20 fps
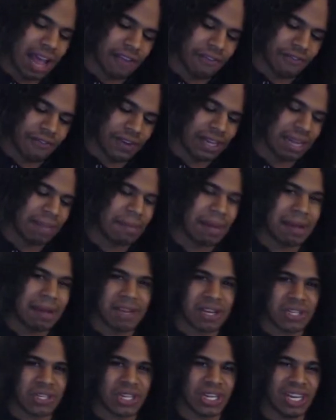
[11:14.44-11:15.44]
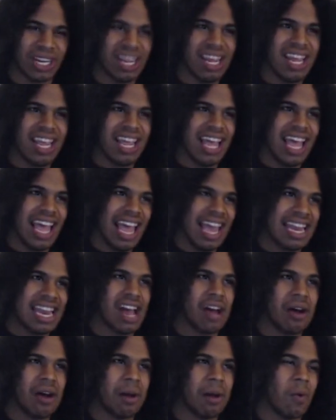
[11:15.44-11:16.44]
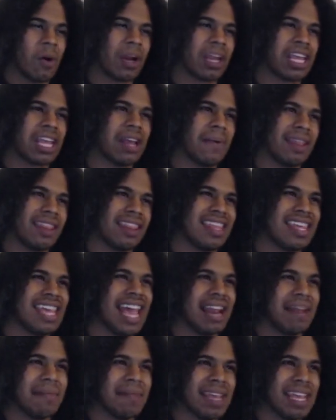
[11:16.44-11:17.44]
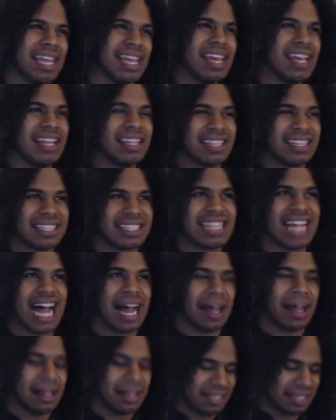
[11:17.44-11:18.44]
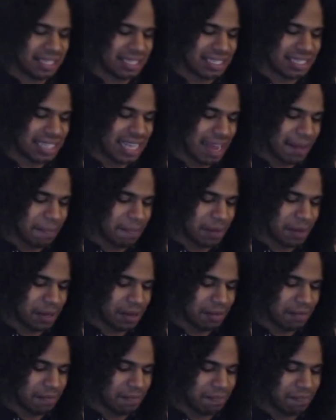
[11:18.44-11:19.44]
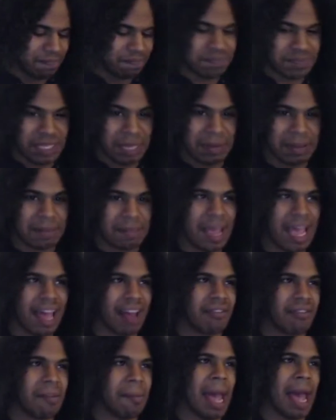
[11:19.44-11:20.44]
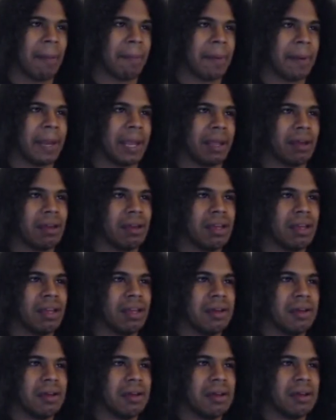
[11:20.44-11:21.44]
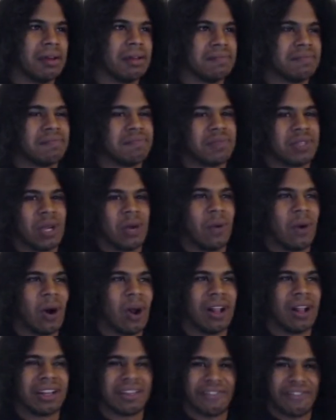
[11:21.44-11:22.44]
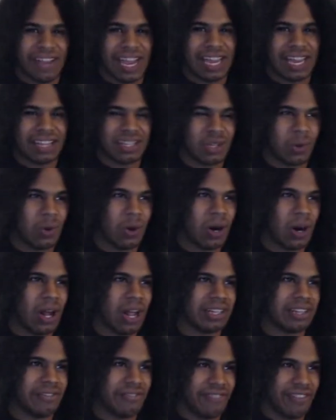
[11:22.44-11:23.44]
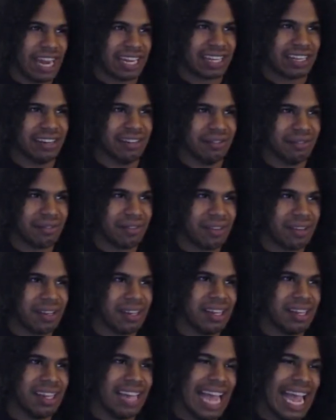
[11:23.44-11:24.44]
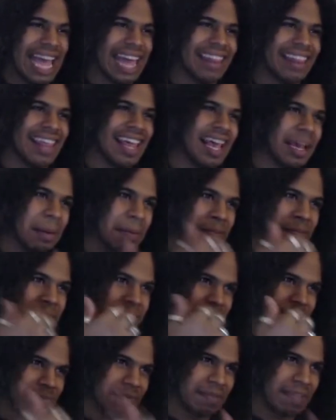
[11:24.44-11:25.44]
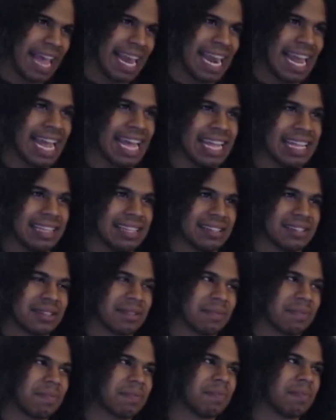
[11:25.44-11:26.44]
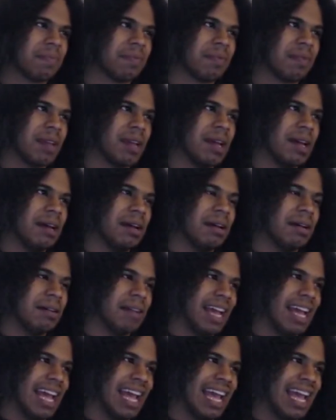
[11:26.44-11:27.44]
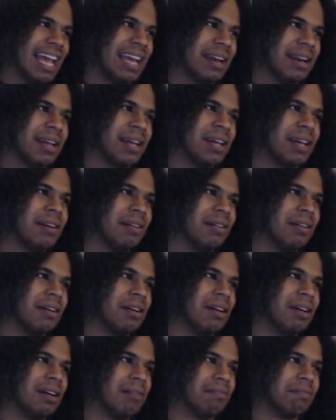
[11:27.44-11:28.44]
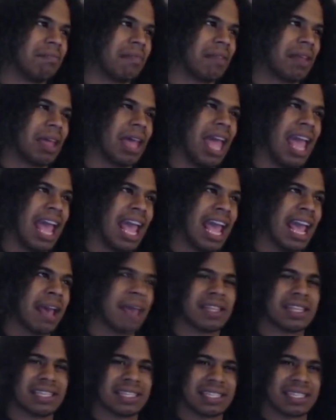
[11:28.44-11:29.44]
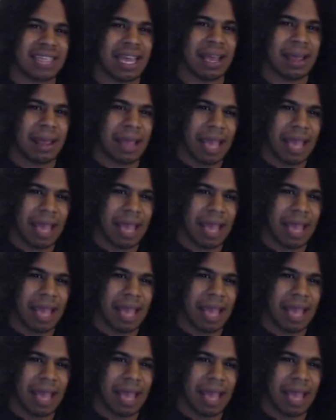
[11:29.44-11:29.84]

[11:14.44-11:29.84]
failed at my mission, and now I'm working with the enemy to stop something bad from happening. So we're all defective." And then that ends, and Amethyst said,